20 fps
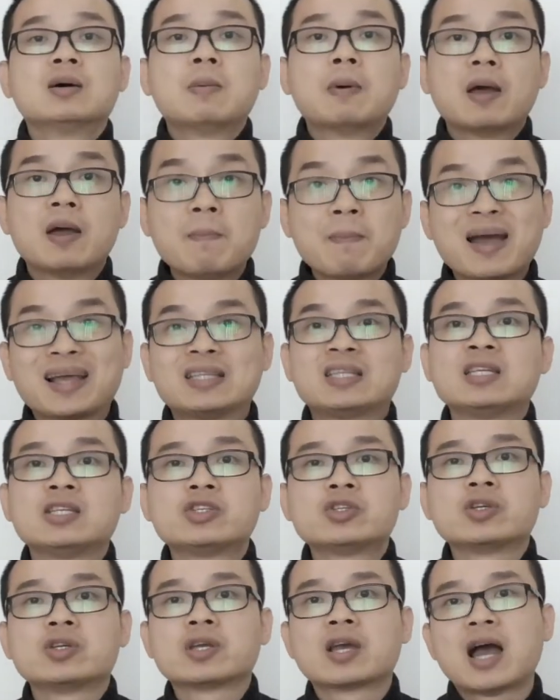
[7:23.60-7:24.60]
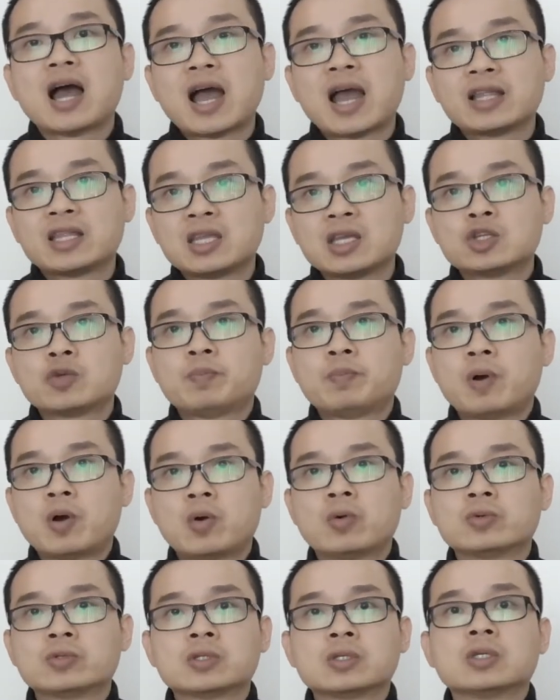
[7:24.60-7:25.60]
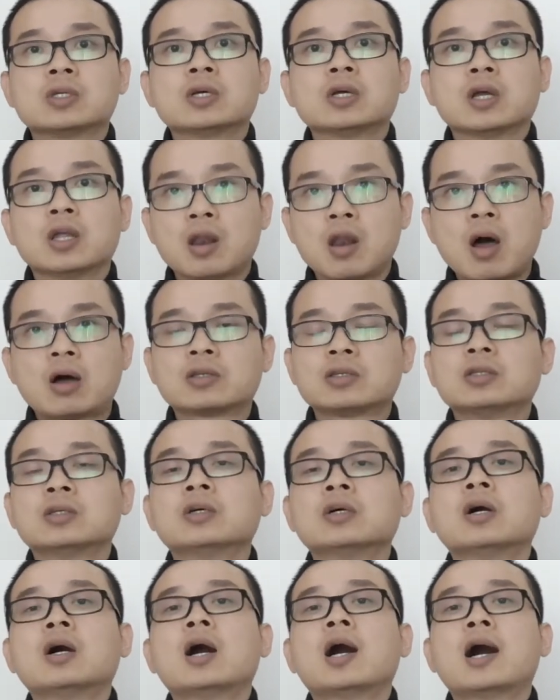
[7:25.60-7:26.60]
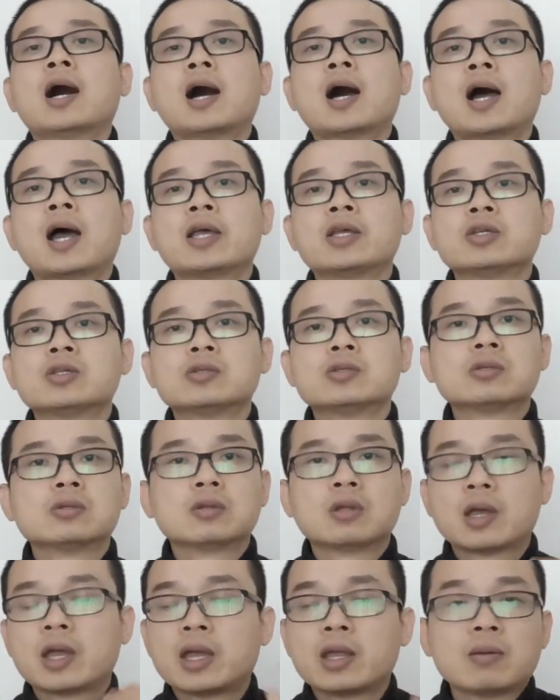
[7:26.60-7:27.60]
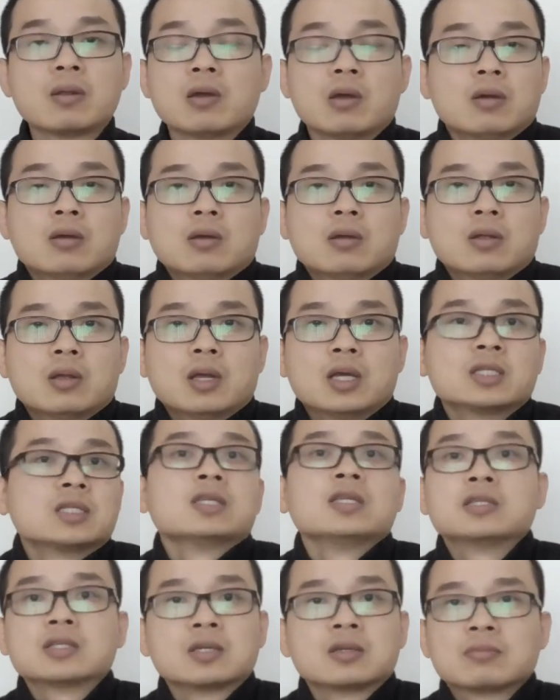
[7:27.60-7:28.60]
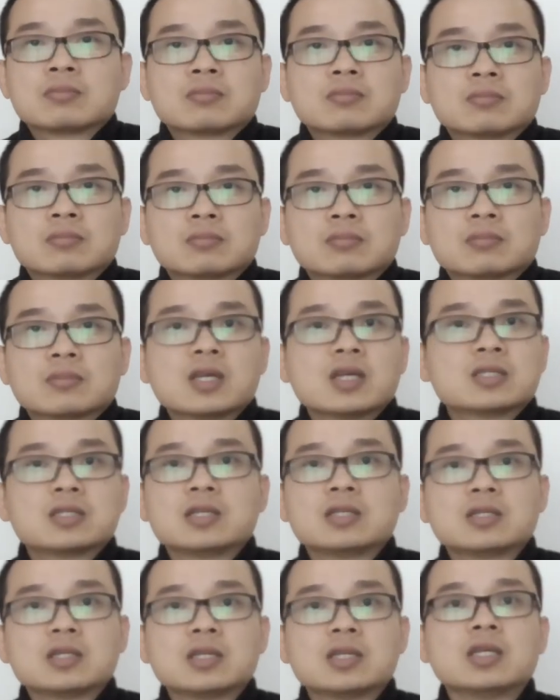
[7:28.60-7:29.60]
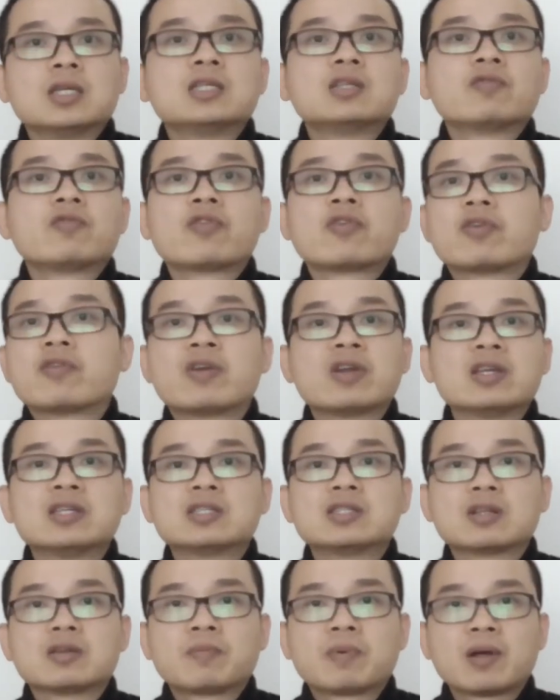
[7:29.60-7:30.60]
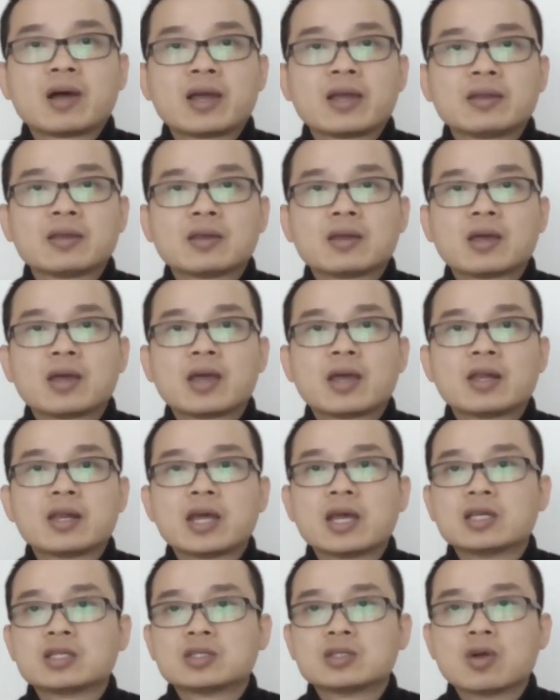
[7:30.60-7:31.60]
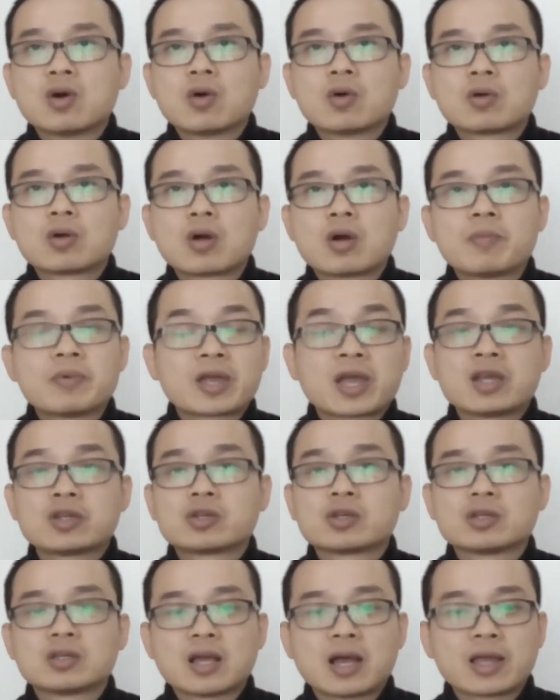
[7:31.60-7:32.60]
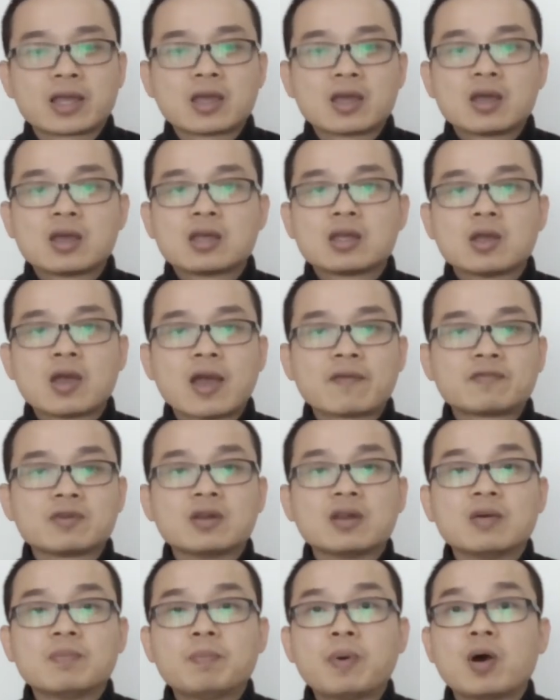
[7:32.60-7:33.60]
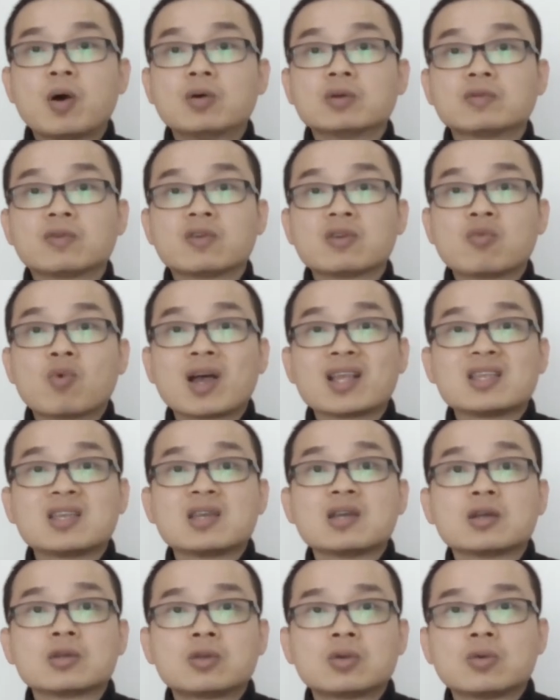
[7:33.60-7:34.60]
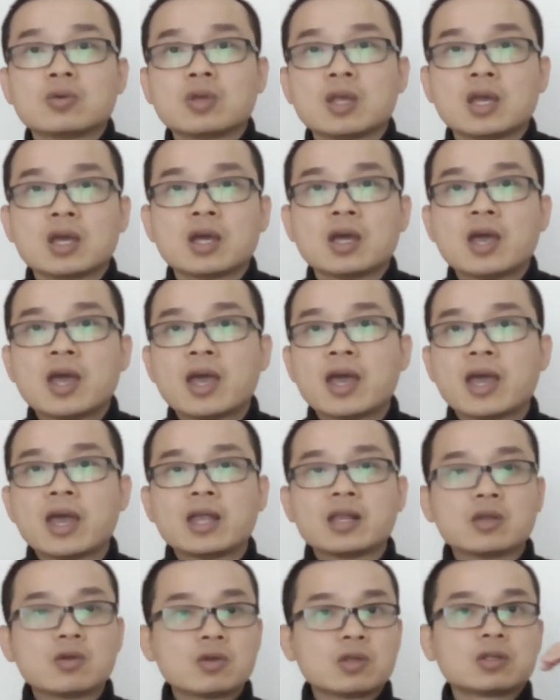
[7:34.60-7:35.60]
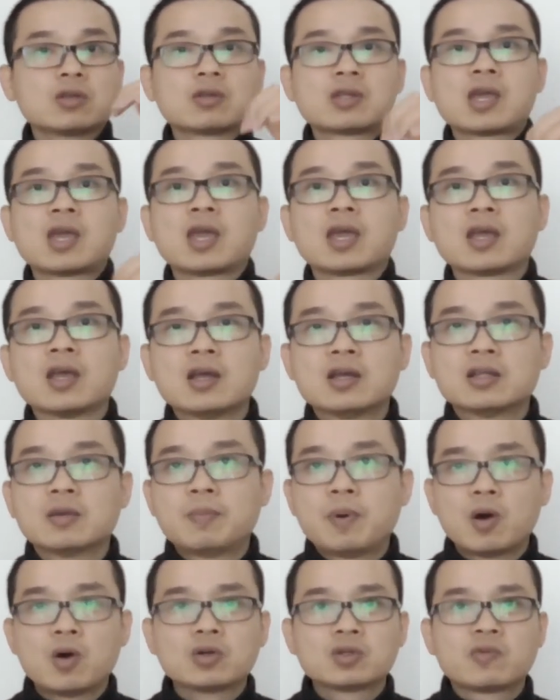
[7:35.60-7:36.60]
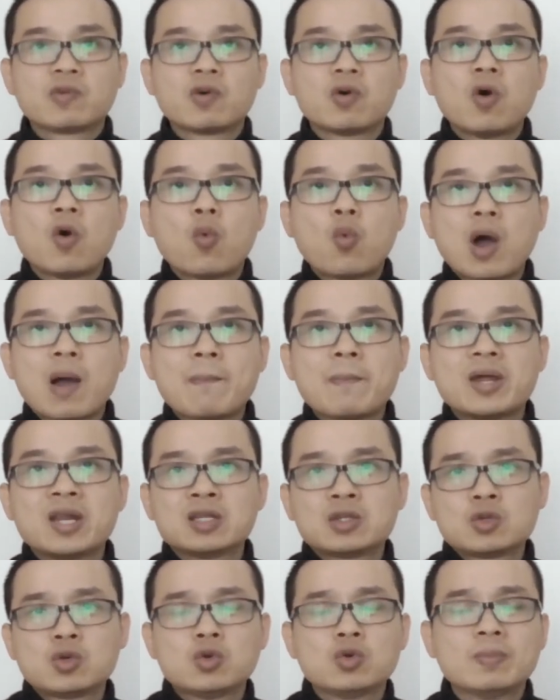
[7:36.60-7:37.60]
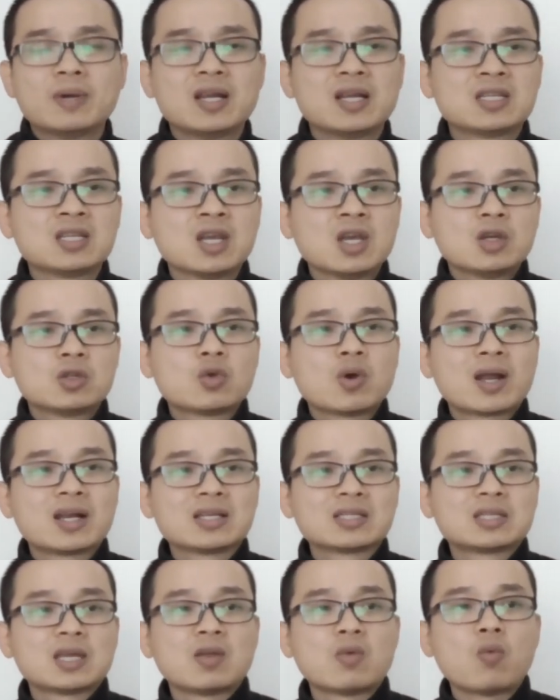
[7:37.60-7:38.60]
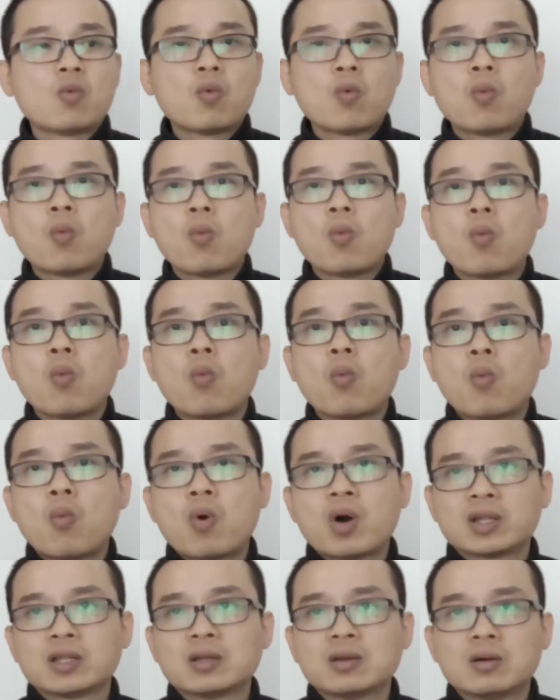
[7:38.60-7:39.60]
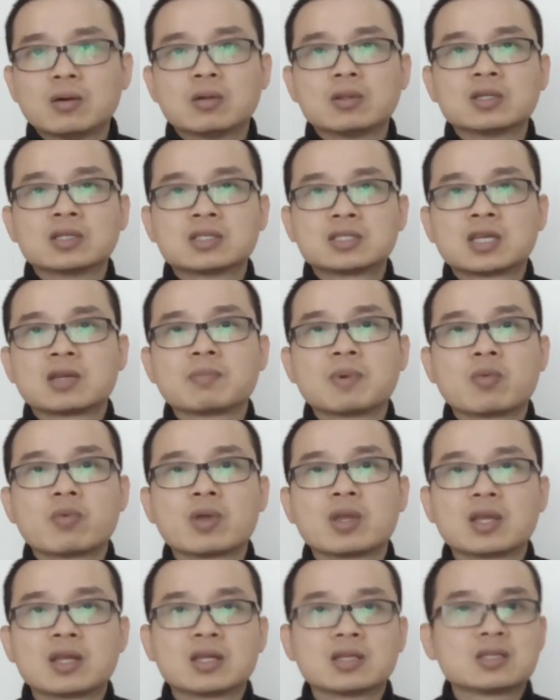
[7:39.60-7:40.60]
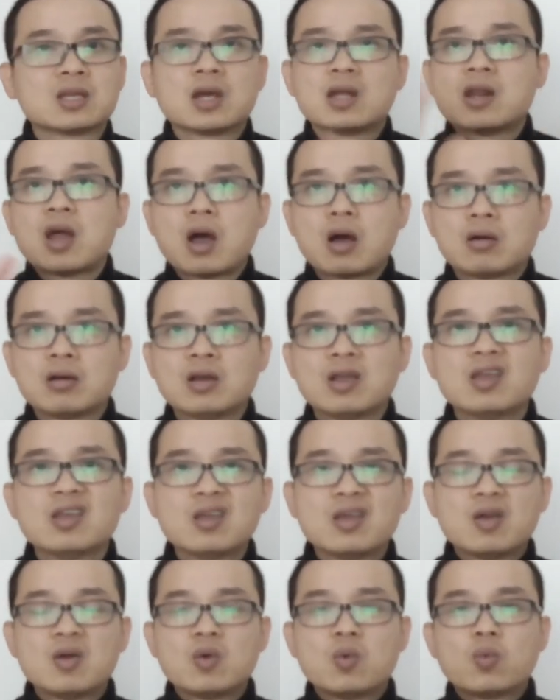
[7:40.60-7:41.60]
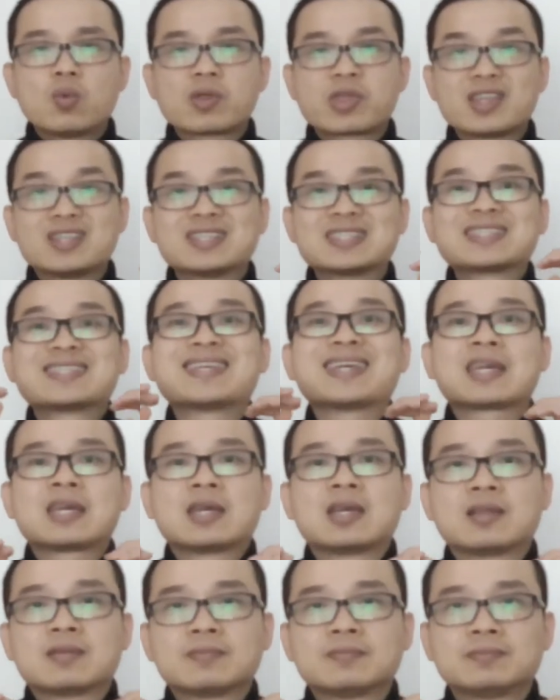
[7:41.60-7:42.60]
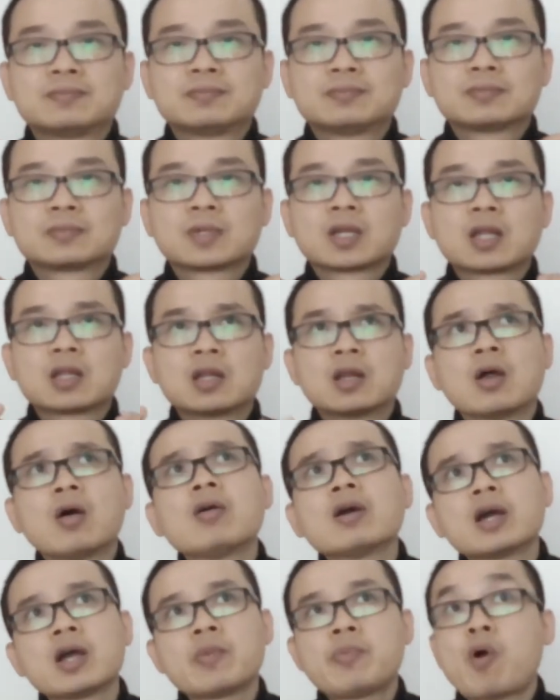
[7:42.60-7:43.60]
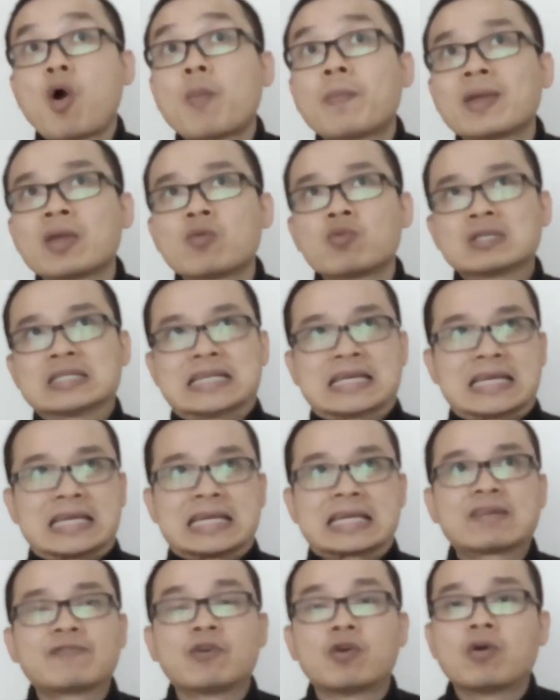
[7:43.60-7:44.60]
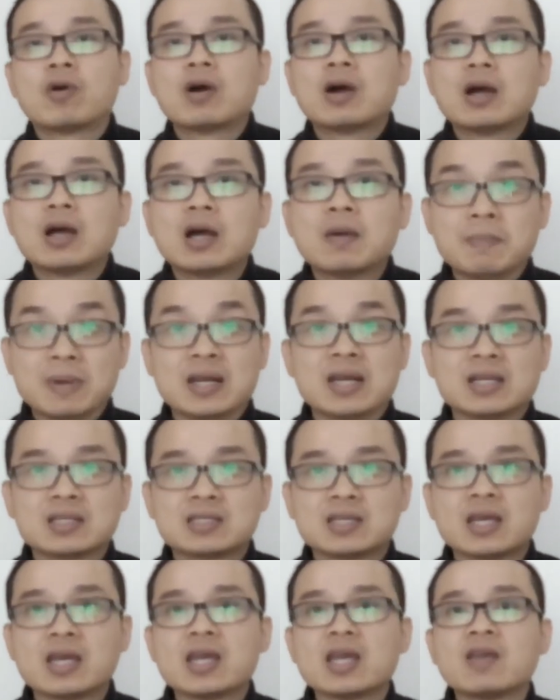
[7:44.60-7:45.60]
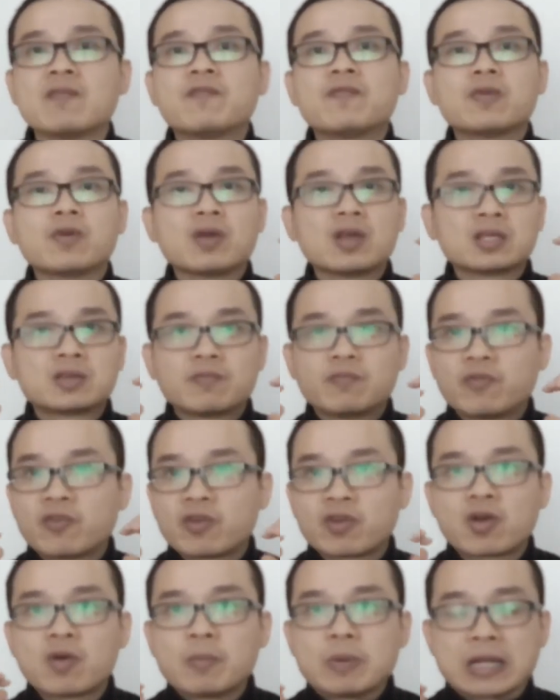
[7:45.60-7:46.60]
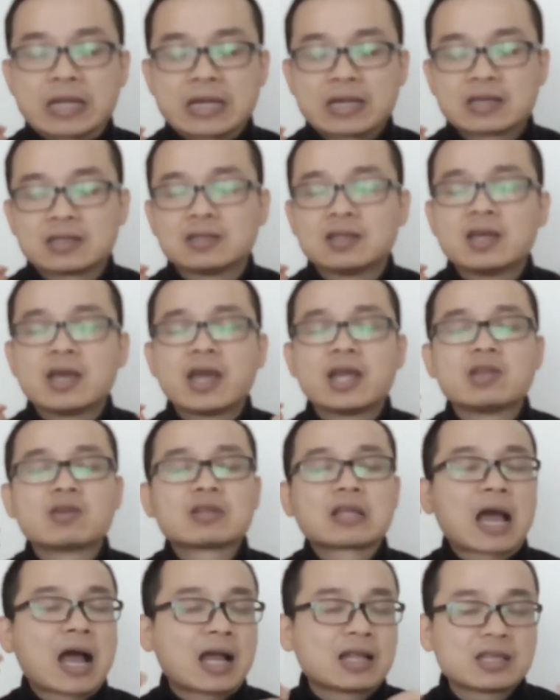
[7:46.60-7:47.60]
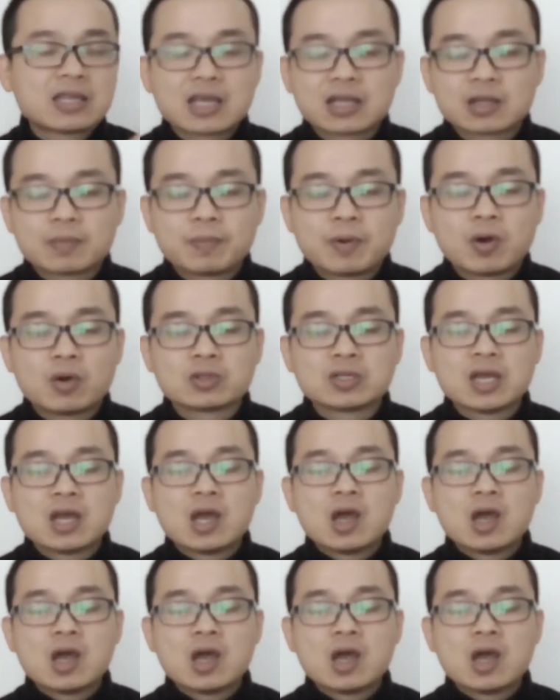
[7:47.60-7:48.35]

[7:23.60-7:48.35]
in my teaching, I teach pose a lot. And it's easy. It's easy, very easy to apply. And there is no complication, like you have to learn pose for 1 year, 2 years, and you need to take the pose for 1 minute, 2 minutes to understand what the sigma meridian is. No, within seconds. The longer it probably would take for a minute if it's very complicated and you can't take the pose.